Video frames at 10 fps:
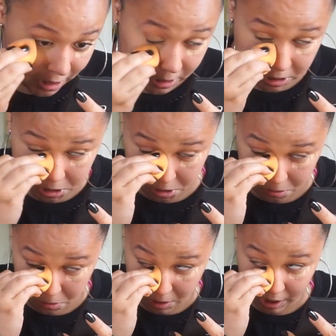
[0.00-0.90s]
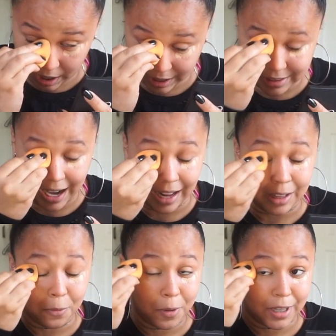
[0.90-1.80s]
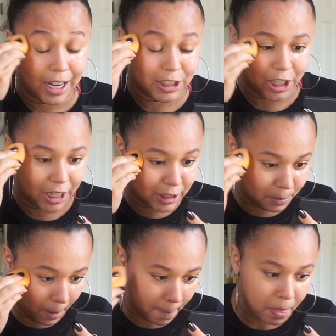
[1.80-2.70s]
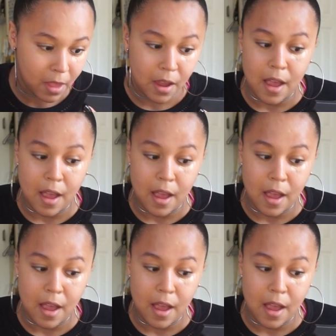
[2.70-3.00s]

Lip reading: to show you like exactly what has changed, but